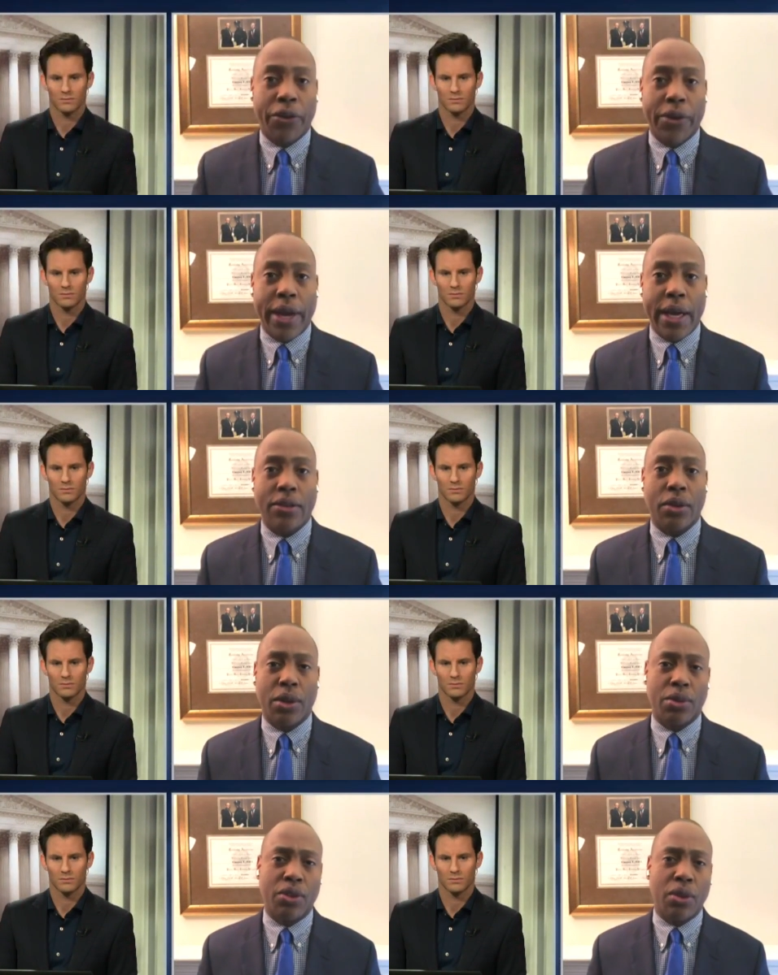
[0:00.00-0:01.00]
Speaker 1: your neck. So
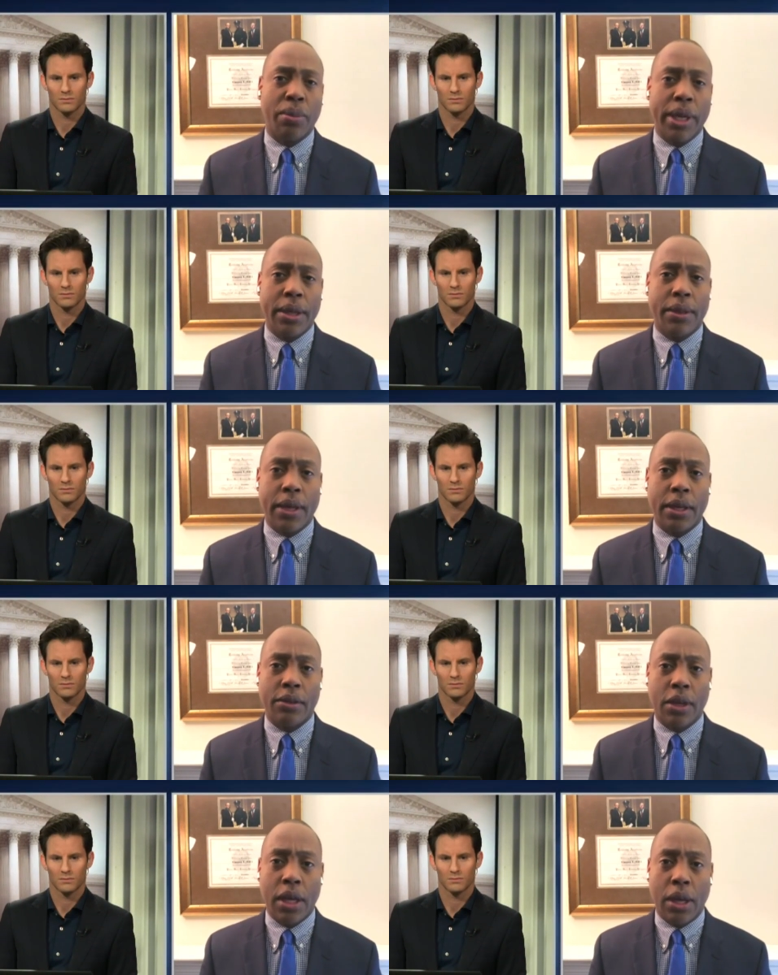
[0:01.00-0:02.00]
there were so many
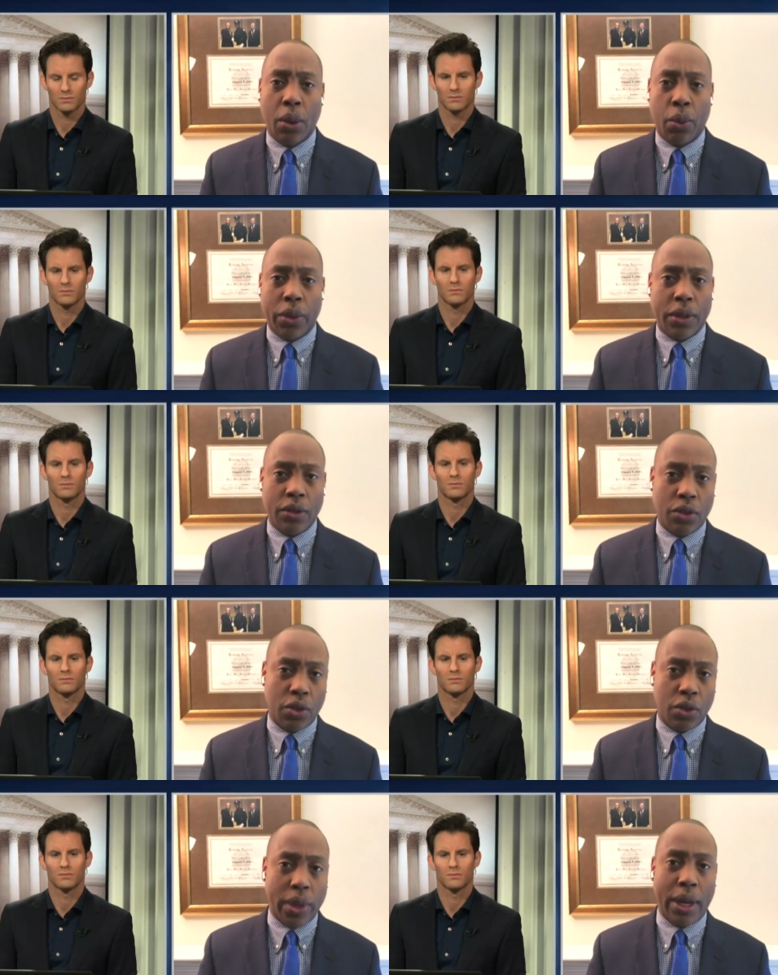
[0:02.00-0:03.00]
things with this
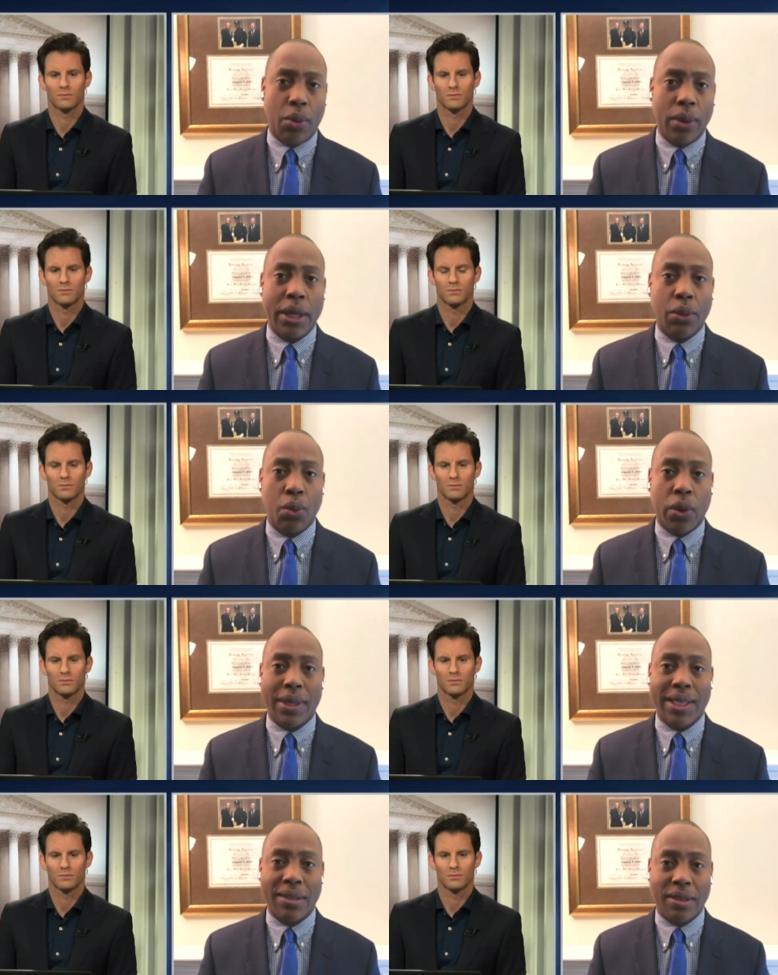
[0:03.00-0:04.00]
story that really
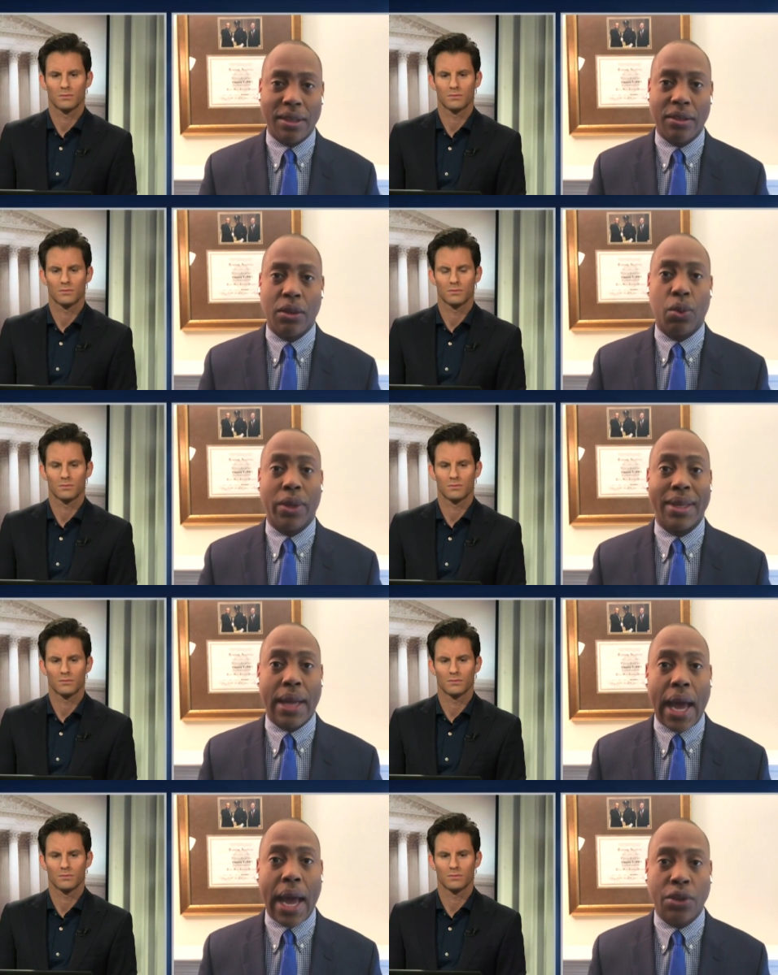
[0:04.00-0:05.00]
weren't consistent with
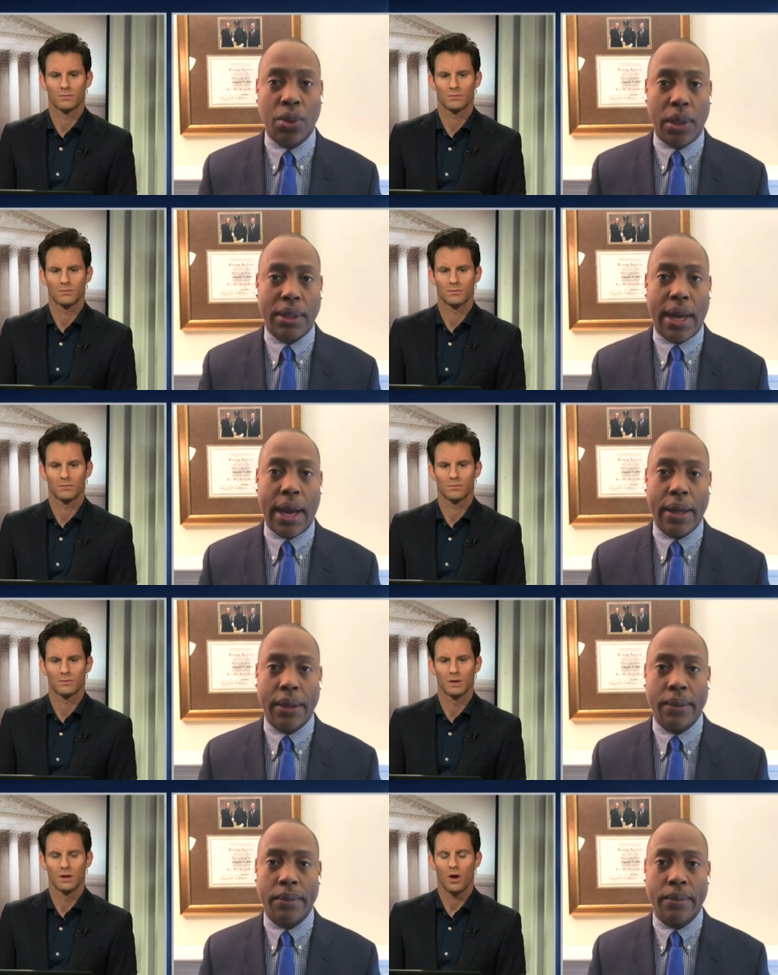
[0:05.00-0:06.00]
an actual attack.
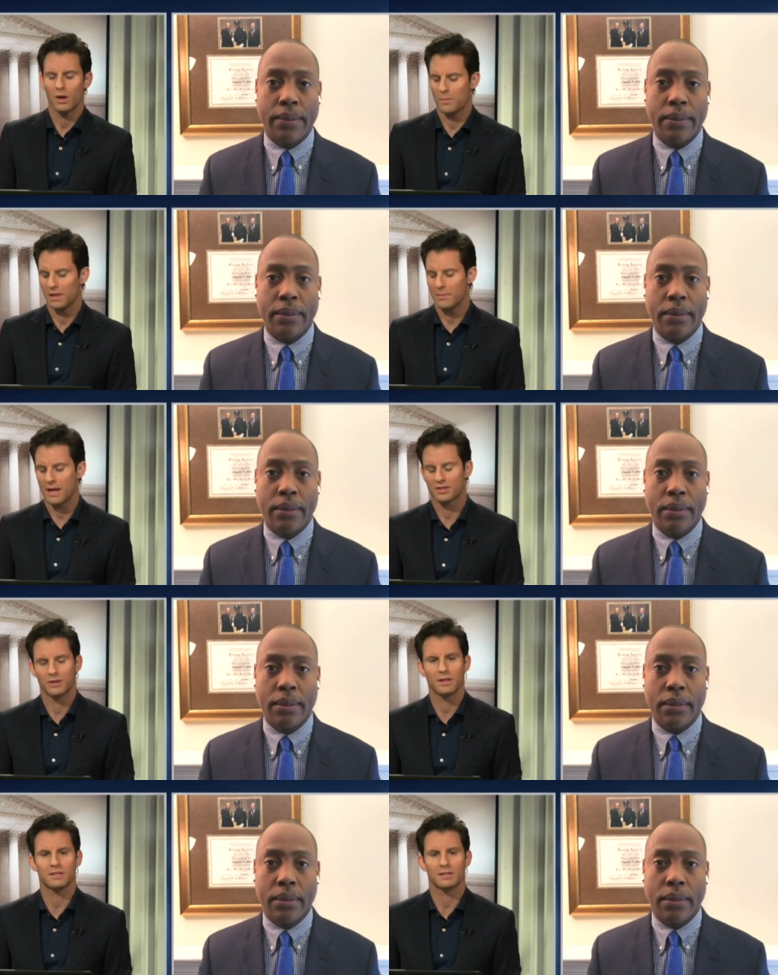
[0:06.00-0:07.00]
Speaker 2: Okay, but let me ask
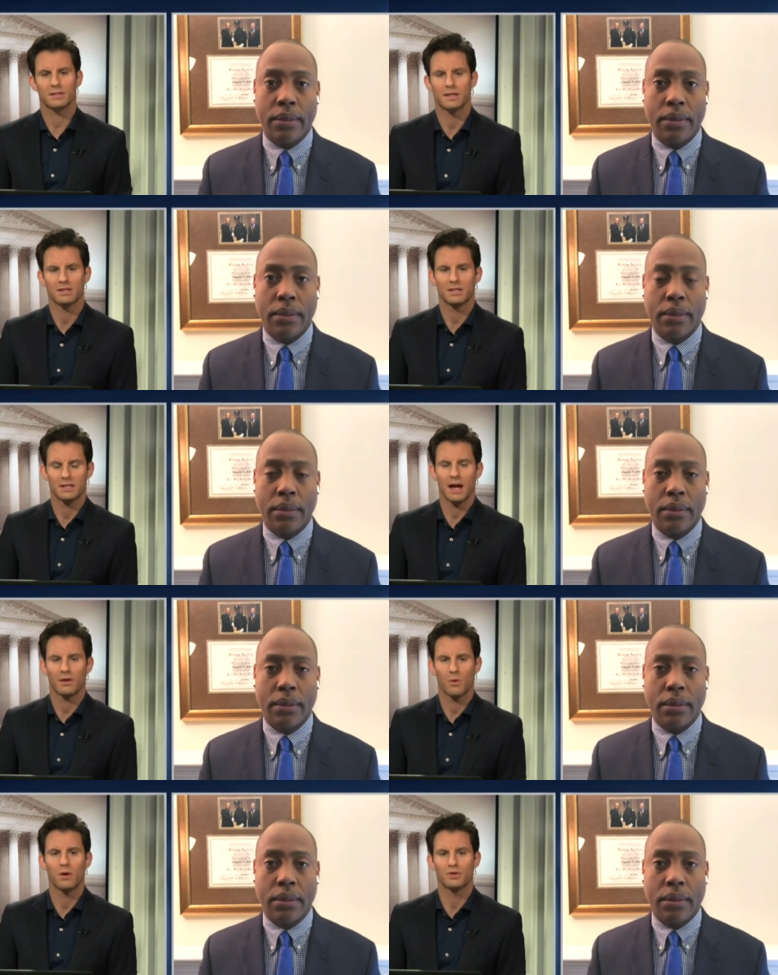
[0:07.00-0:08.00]
you this. Let's say this
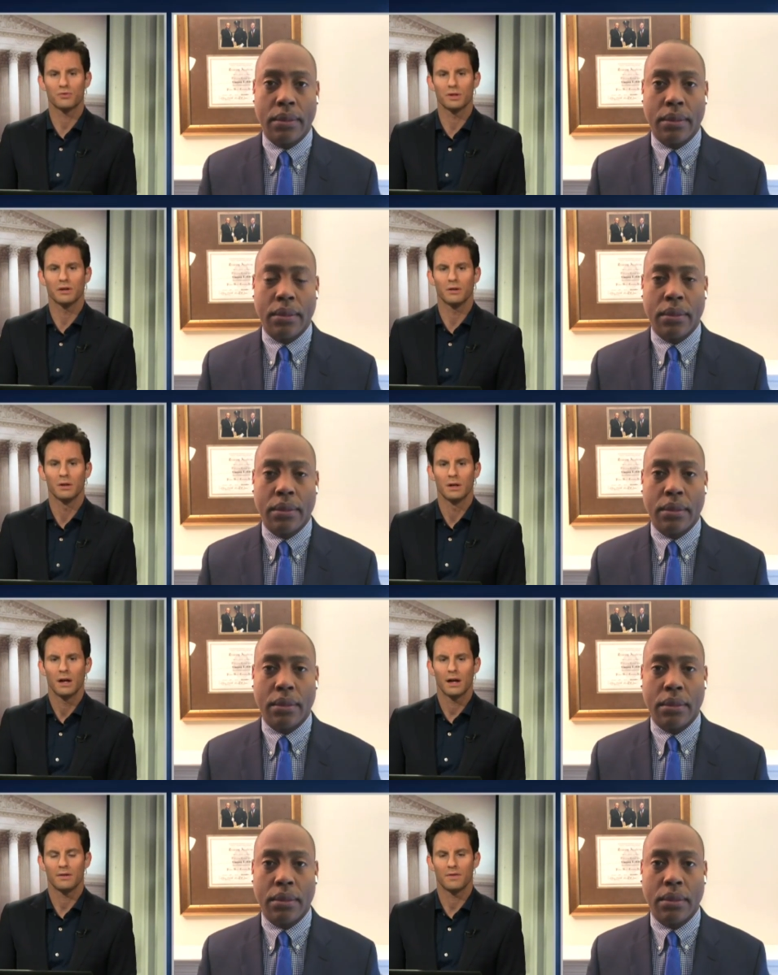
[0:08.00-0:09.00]
attack was real,
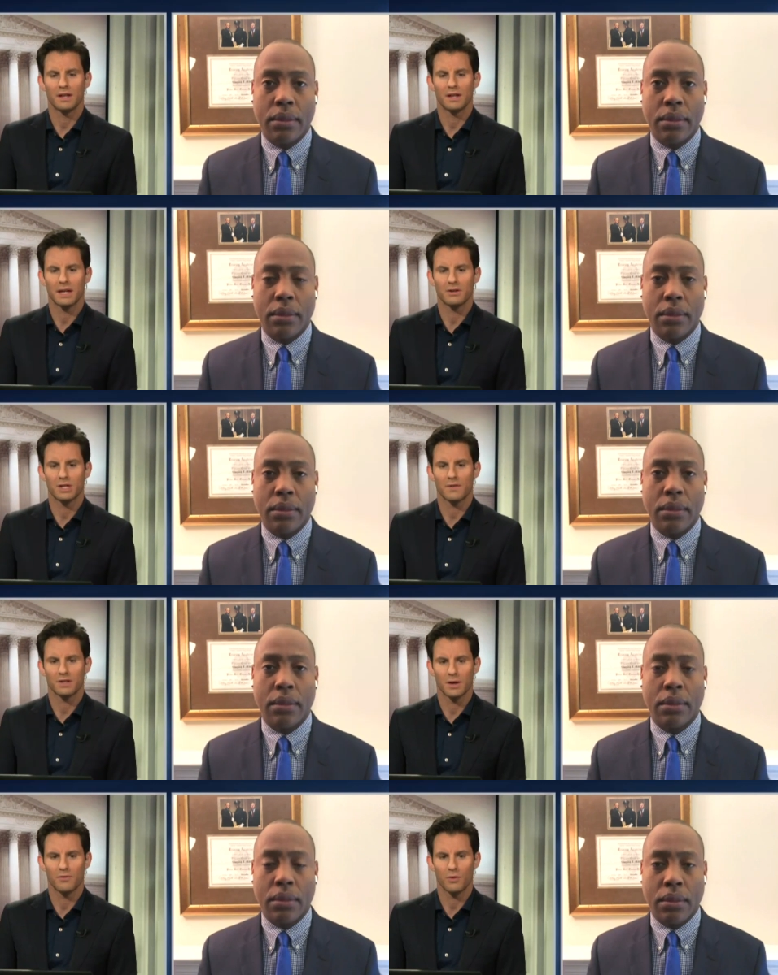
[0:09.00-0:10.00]
and investigators have
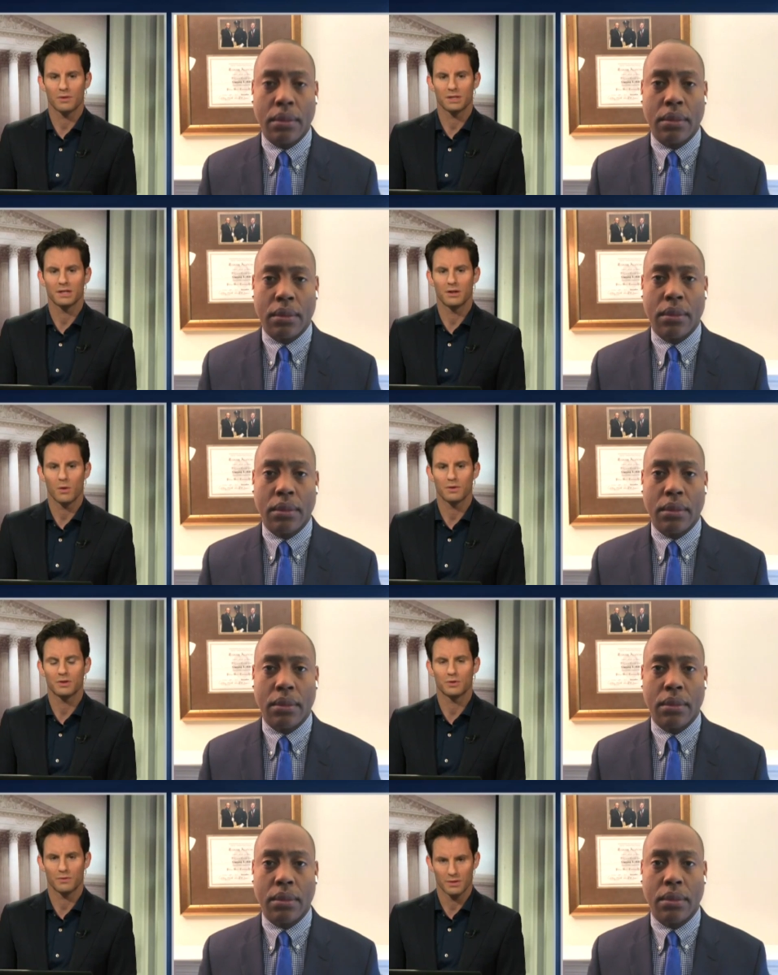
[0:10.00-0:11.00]
to come forward and say, you know what,
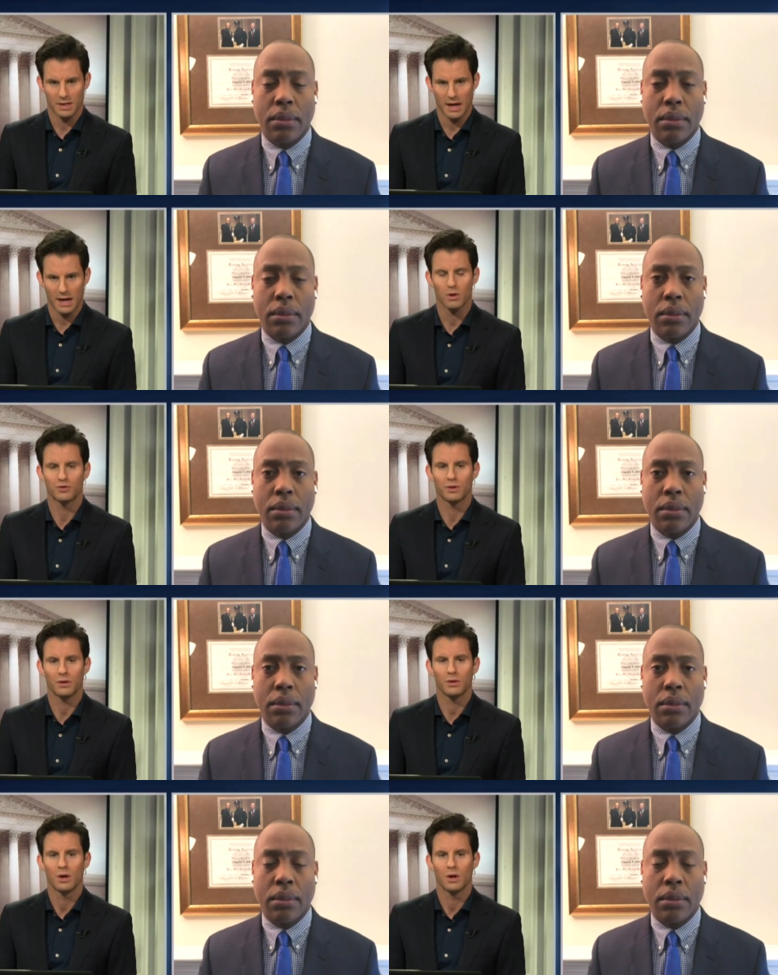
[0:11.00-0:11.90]
this attack was real.